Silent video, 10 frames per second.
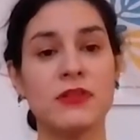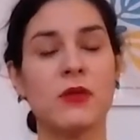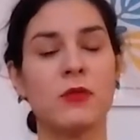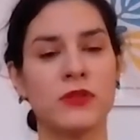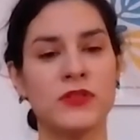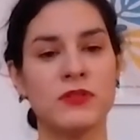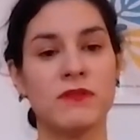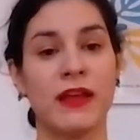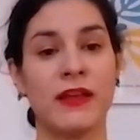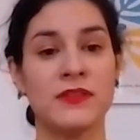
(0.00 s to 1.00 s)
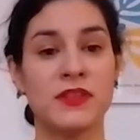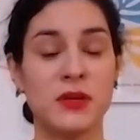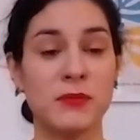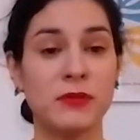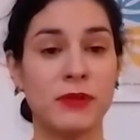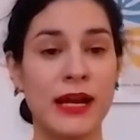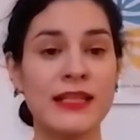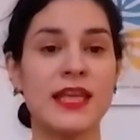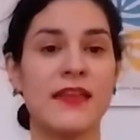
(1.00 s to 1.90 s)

that works to advance human rights